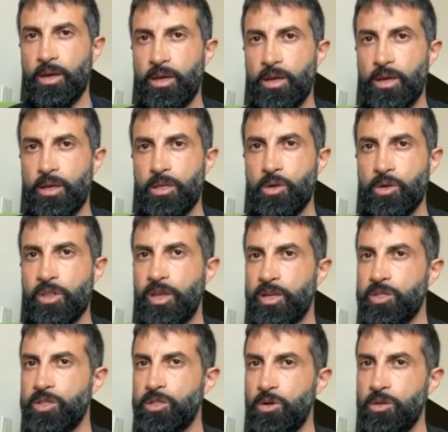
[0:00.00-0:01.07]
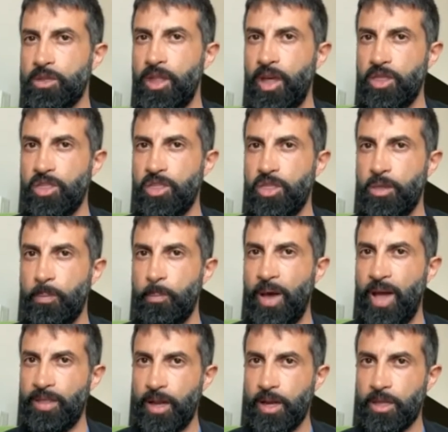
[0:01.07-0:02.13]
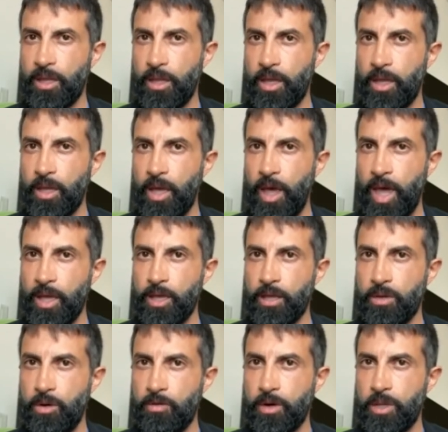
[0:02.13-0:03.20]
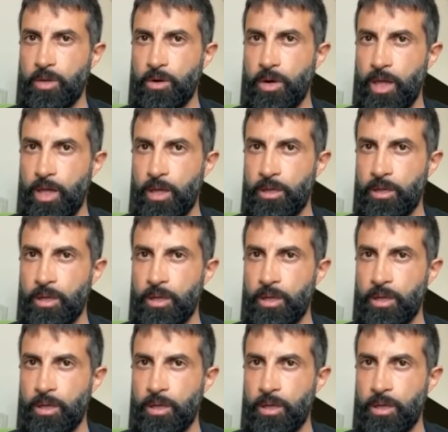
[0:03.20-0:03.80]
There is no death penalty hanging over your head.